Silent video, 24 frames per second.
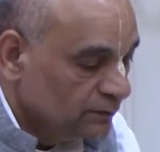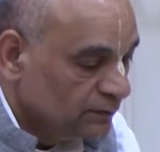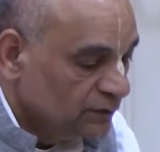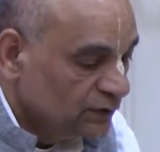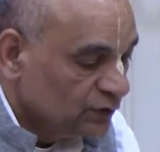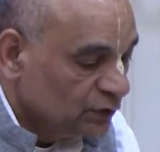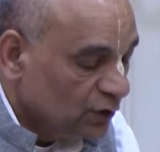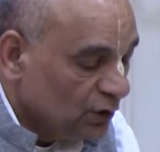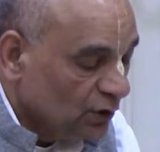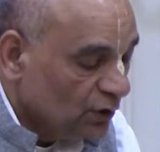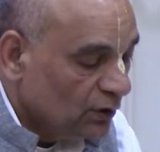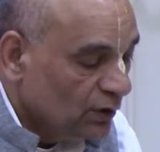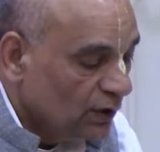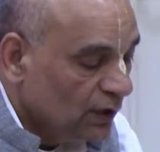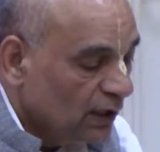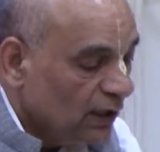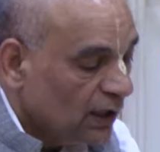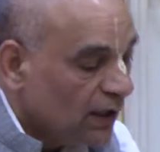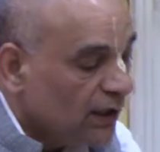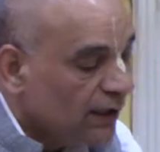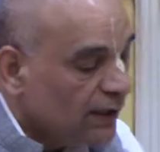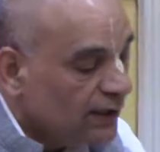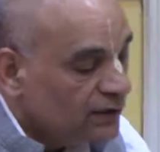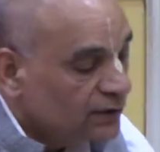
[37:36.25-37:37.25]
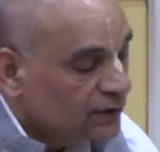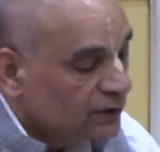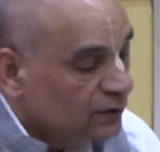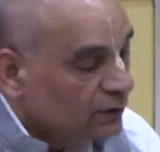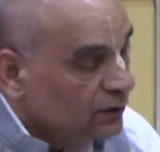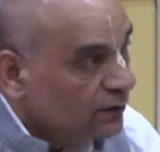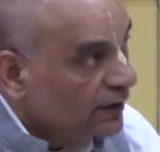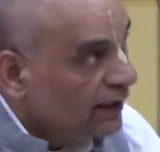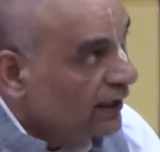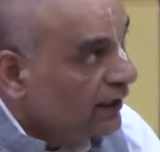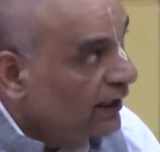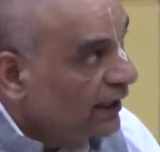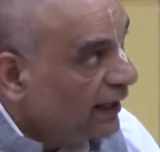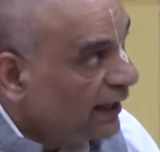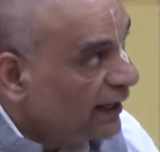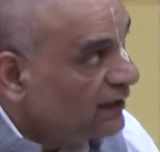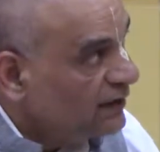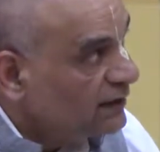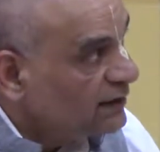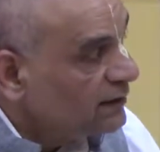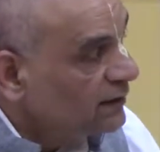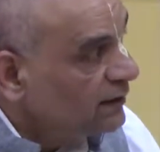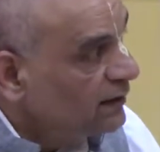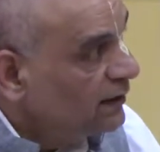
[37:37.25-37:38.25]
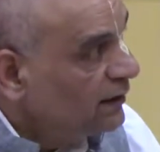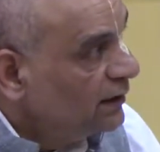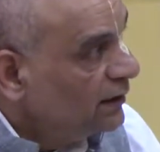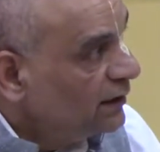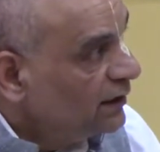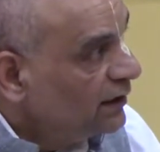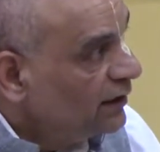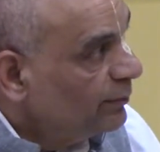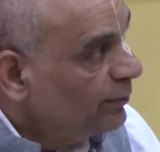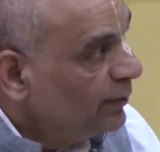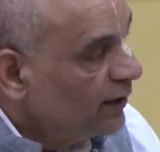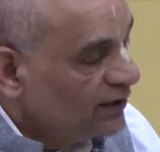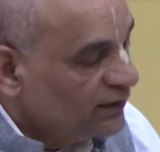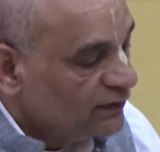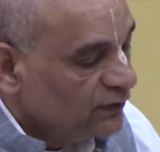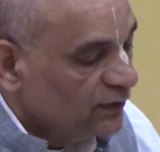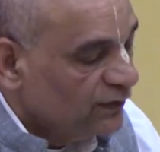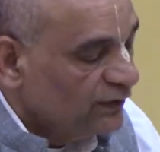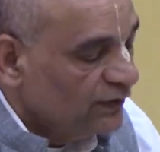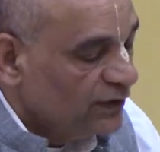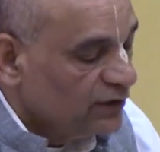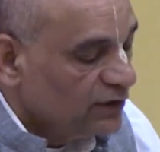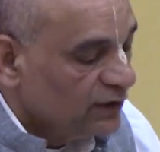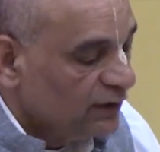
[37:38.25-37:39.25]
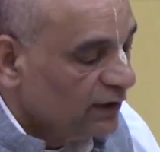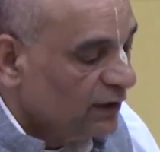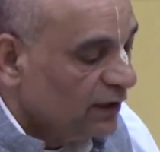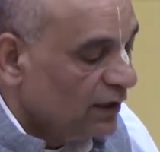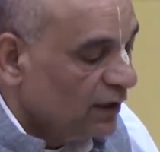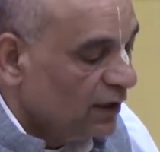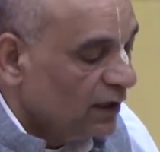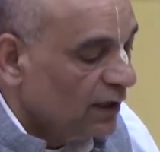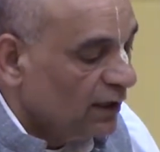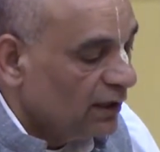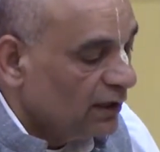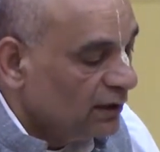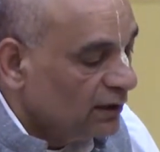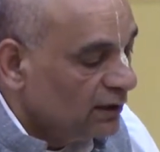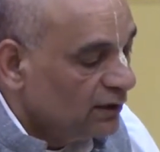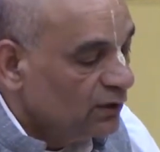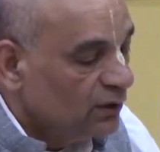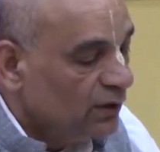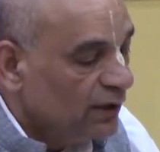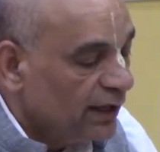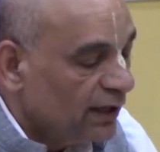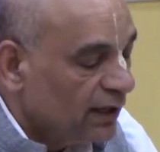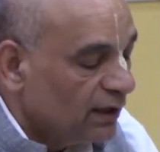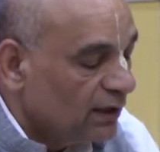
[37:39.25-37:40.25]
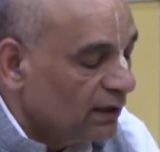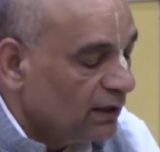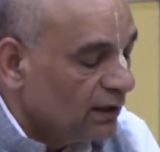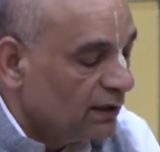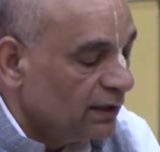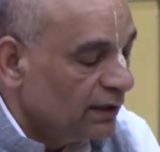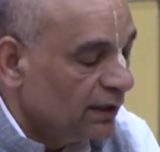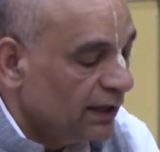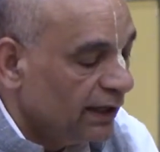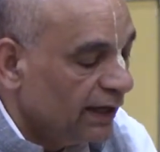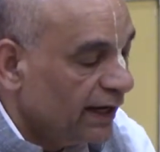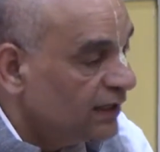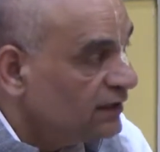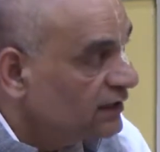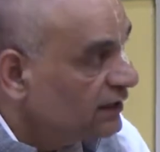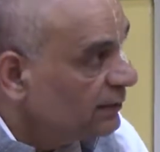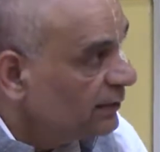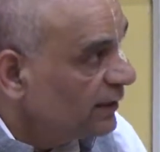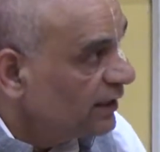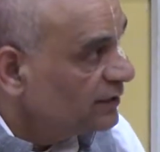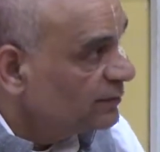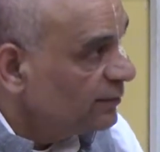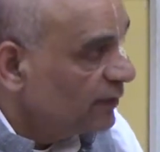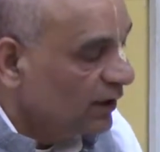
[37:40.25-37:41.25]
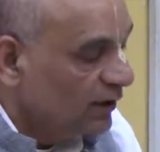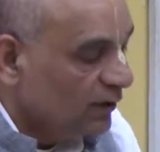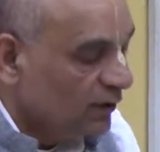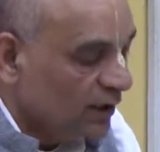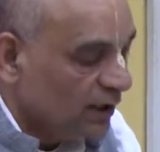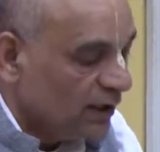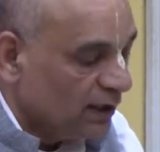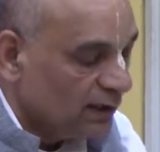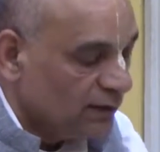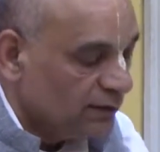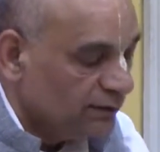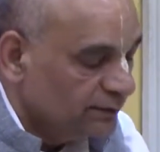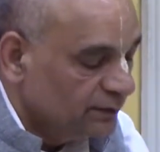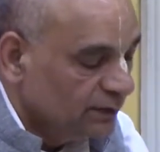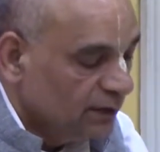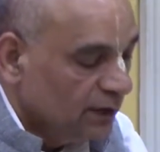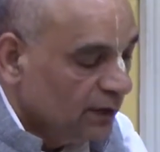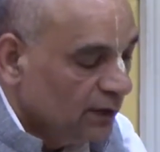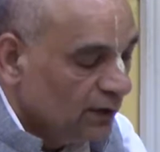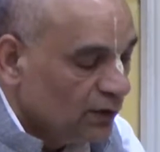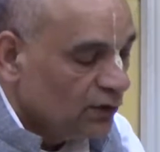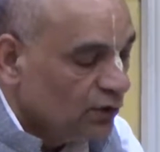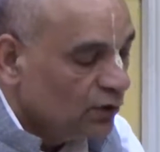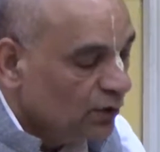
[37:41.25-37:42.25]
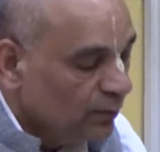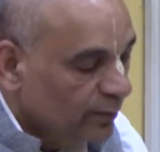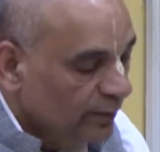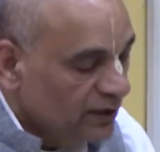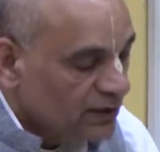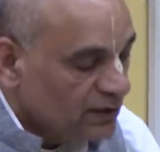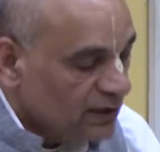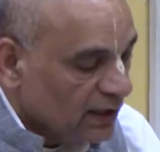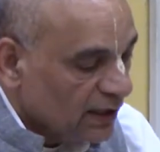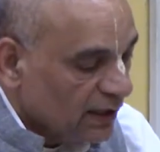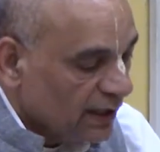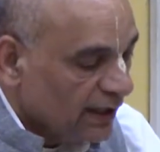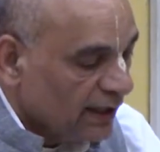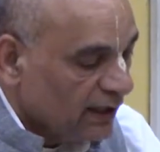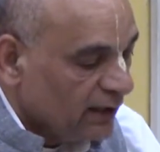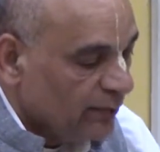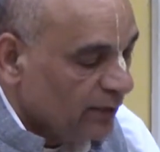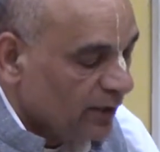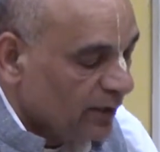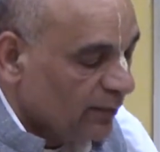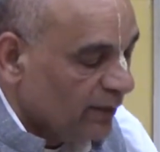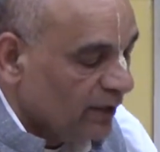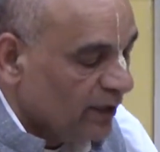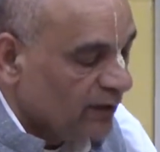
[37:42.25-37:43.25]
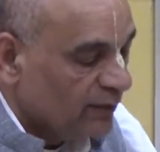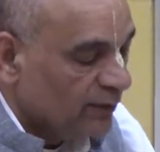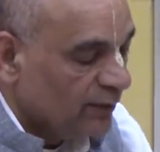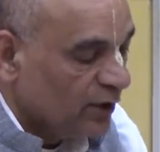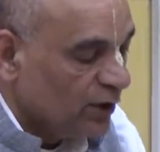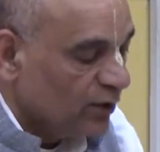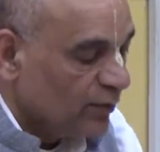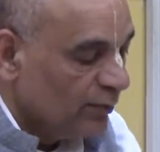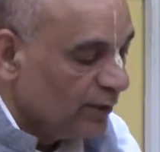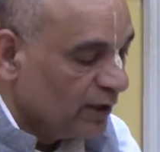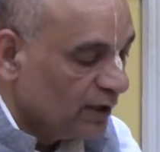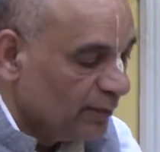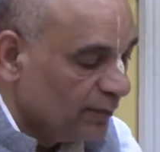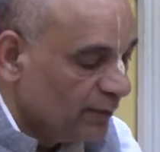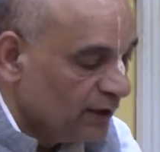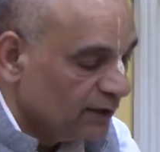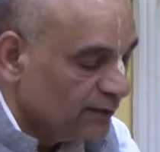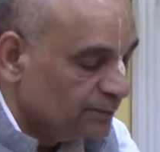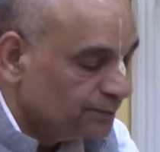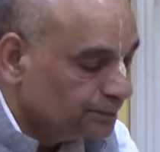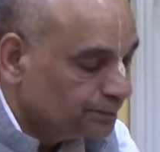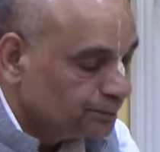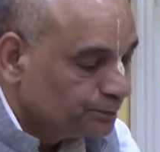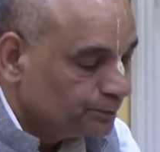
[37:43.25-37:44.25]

So, unless you realize the blissful feature of the Lord, you cannot realize Him as Bhagavan. You'll be stuck at Paramatma or Brahman.